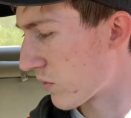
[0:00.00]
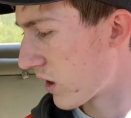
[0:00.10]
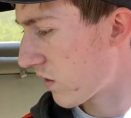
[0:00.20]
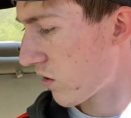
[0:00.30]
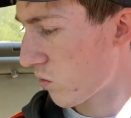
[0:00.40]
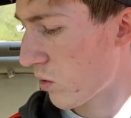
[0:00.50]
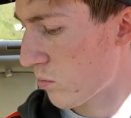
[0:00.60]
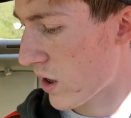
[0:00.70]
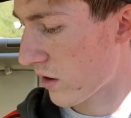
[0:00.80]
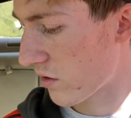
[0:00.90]
get this one
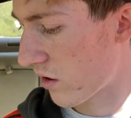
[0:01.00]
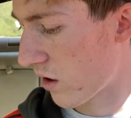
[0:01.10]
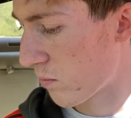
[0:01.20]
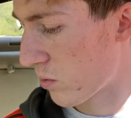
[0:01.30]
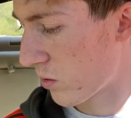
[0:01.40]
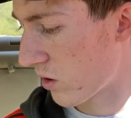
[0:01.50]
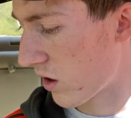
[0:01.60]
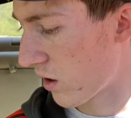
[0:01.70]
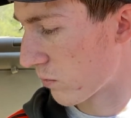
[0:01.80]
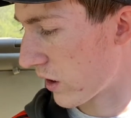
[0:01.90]
boxed up,
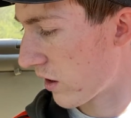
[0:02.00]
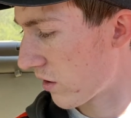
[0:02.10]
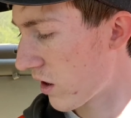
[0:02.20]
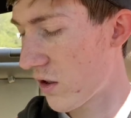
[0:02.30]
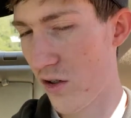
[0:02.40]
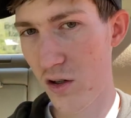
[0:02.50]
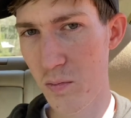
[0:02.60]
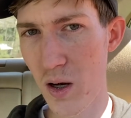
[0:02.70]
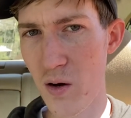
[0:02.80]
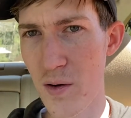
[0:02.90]
get it set to
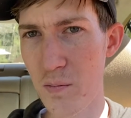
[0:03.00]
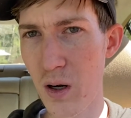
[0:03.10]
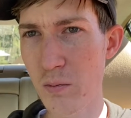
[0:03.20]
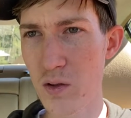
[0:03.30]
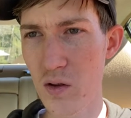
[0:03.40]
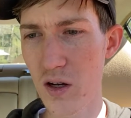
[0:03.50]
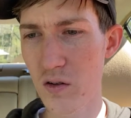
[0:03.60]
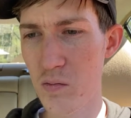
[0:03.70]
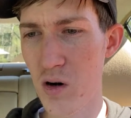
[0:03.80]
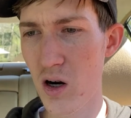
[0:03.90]
ship out, and probably do that
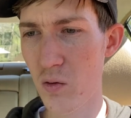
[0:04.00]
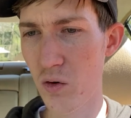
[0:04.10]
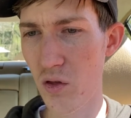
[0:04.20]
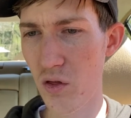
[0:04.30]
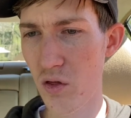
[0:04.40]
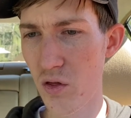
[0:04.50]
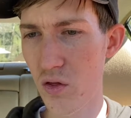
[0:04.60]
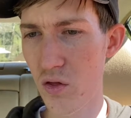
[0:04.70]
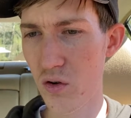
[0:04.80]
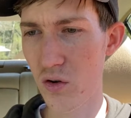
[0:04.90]
tomorrow or
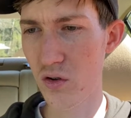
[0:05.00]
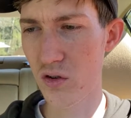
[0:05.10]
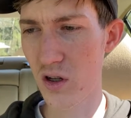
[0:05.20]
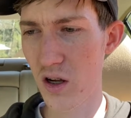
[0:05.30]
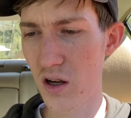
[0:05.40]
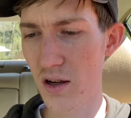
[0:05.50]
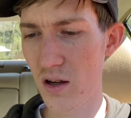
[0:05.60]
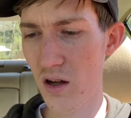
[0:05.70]
Thursday.